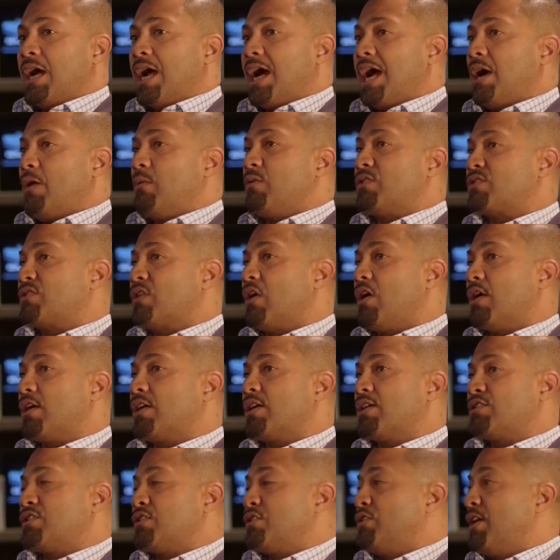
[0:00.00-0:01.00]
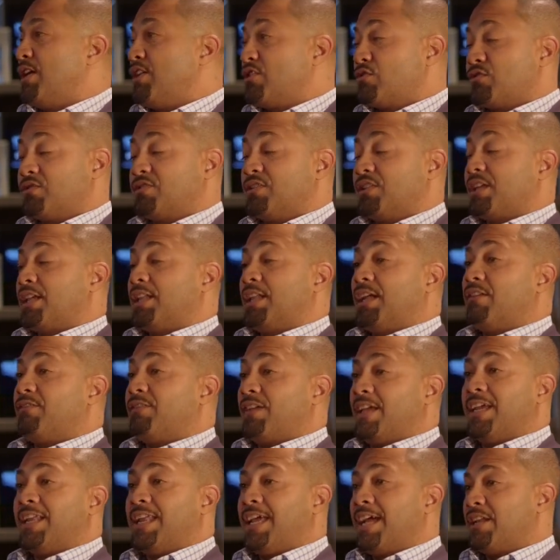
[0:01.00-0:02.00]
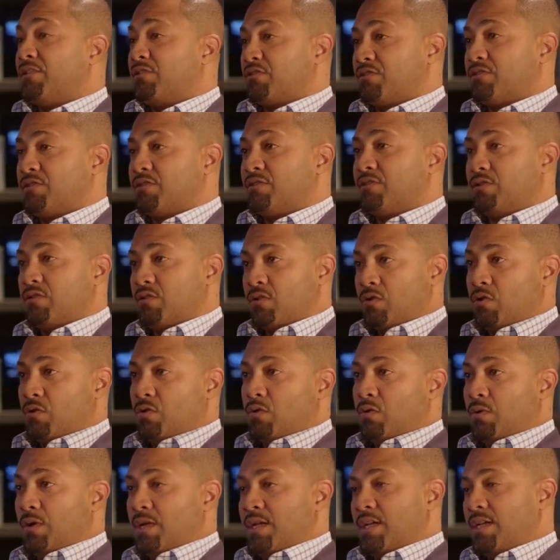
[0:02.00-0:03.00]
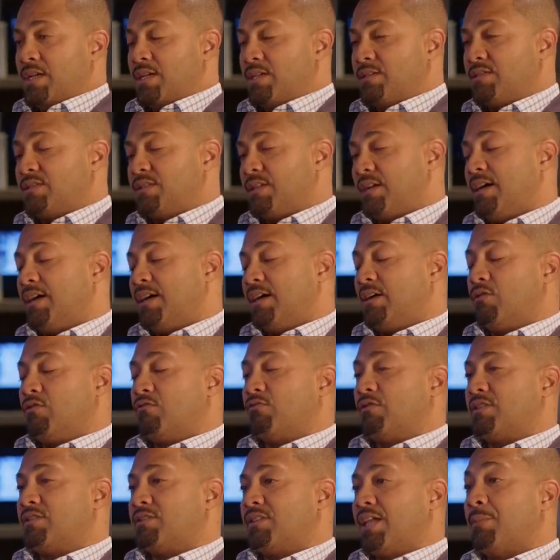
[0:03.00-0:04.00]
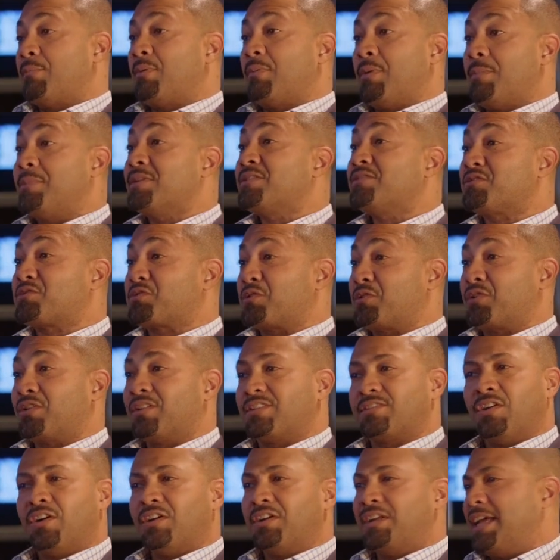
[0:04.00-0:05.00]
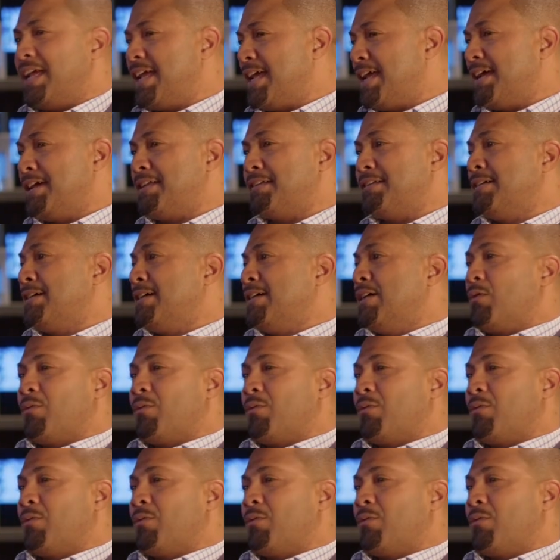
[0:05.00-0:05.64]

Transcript: I was talking to, interestingly enough, Ian Anderson, who is uh, who runs Tampa Bay Business Journal. I was talking to Ian.